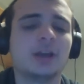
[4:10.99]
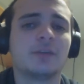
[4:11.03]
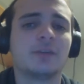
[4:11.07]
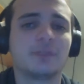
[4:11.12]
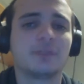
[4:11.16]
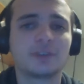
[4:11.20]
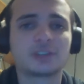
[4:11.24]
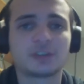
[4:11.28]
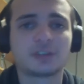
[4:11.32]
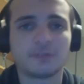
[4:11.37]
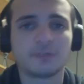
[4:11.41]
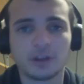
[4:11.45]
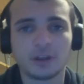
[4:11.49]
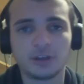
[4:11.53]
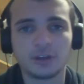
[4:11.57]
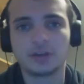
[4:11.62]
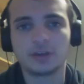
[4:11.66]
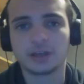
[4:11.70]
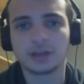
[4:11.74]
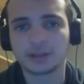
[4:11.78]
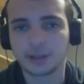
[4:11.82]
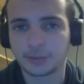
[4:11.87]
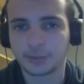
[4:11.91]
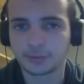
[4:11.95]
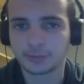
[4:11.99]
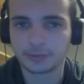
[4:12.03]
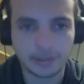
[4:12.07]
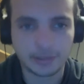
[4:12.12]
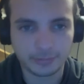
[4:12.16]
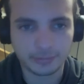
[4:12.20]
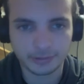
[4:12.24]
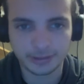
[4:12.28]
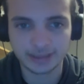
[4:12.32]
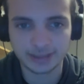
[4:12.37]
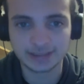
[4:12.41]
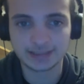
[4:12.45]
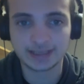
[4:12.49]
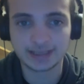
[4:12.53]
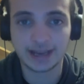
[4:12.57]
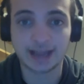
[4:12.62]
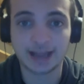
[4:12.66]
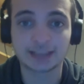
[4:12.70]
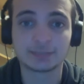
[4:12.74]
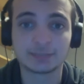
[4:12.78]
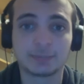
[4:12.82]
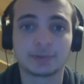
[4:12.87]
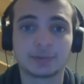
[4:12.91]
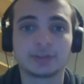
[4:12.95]
First of all, you get the 3/3 in
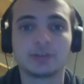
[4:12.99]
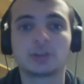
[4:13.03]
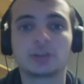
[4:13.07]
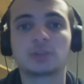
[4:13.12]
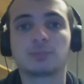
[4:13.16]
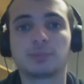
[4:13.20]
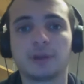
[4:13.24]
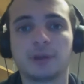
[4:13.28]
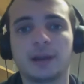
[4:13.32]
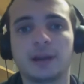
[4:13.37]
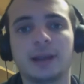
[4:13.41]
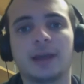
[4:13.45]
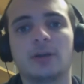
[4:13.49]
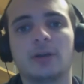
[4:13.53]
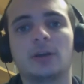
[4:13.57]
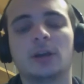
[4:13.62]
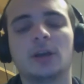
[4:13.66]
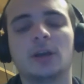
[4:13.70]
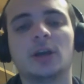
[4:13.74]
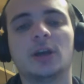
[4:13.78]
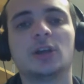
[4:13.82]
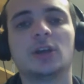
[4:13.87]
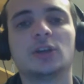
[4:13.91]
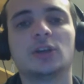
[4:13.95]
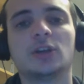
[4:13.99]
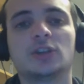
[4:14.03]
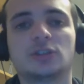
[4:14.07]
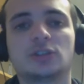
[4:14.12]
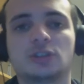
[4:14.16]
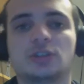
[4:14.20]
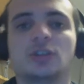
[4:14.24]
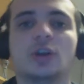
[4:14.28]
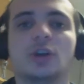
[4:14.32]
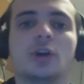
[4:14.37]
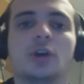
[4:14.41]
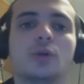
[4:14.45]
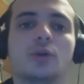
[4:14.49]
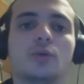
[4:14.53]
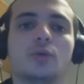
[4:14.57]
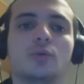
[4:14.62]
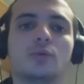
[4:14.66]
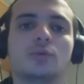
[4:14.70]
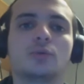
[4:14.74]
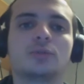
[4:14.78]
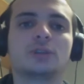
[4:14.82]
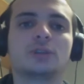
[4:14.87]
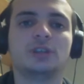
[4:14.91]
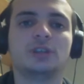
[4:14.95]
stats, but they're spread out, so
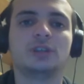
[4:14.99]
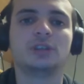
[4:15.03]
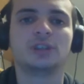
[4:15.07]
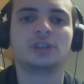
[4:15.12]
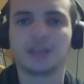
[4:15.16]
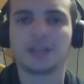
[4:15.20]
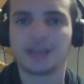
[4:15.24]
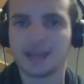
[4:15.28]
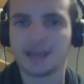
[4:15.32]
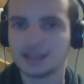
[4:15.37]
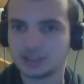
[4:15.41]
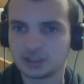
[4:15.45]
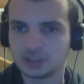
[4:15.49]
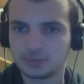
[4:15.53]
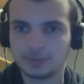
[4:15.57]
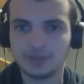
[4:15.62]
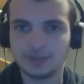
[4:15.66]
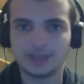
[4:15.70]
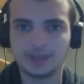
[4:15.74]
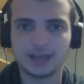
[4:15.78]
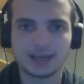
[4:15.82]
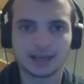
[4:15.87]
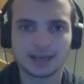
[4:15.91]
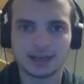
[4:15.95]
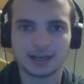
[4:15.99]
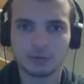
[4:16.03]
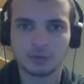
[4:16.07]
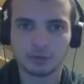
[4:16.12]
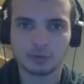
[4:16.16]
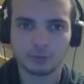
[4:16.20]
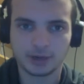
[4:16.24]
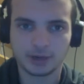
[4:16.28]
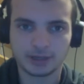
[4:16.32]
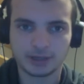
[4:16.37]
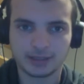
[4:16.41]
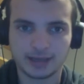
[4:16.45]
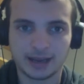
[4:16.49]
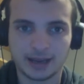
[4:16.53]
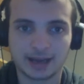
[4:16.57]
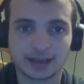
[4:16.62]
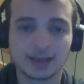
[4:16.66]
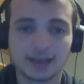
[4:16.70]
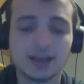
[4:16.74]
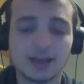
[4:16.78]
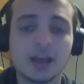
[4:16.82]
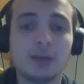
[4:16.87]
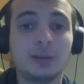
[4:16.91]
they can't just be taken out with one attack.